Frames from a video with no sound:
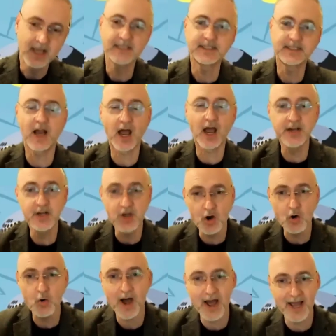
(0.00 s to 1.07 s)
he said, I
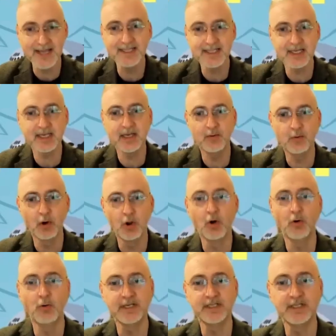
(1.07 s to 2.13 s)
know IT will
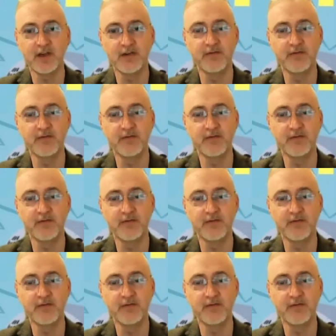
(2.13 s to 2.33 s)
always